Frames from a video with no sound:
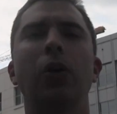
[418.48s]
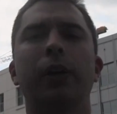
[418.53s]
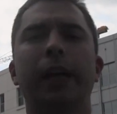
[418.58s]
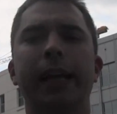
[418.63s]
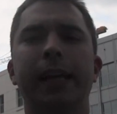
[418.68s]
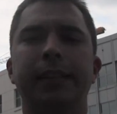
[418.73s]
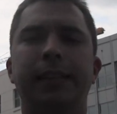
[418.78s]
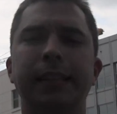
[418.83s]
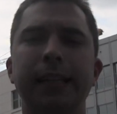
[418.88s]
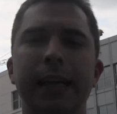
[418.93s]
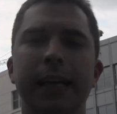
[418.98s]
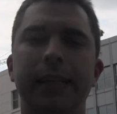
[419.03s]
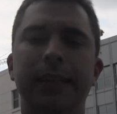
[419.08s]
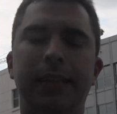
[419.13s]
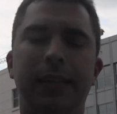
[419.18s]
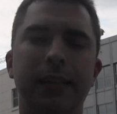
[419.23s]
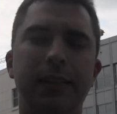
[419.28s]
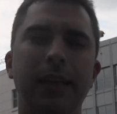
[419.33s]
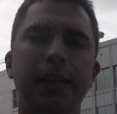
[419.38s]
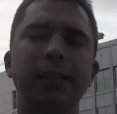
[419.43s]
Okay,
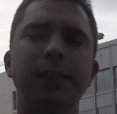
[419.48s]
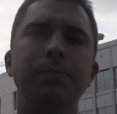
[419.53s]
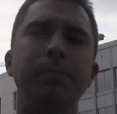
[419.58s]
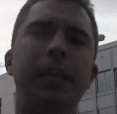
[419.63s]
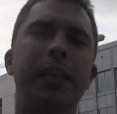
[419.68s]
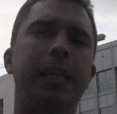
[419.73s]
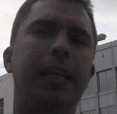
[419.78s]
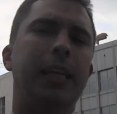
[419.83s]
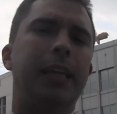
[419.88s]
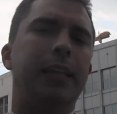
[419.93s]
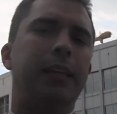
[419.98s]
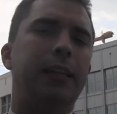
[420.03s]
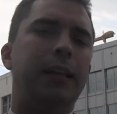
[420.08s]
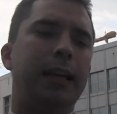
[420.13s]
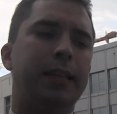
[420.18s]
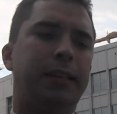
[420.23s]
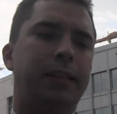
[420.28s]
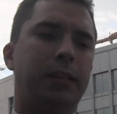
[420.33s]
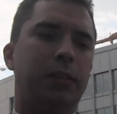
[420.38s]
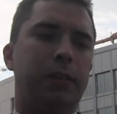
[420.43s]
it doesn't make it
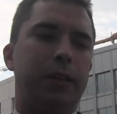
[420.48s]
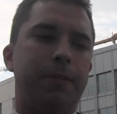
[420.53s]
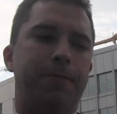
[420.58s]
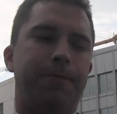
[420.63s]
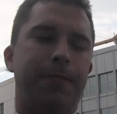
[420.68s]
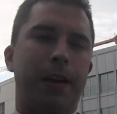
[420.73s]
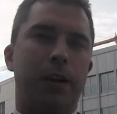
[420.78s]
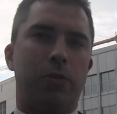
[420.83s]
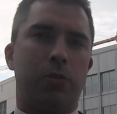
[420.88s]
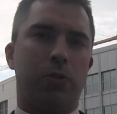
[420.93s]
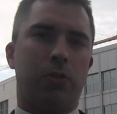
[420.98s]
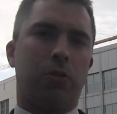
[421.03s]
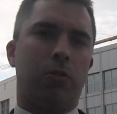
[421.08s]
necessarily a federal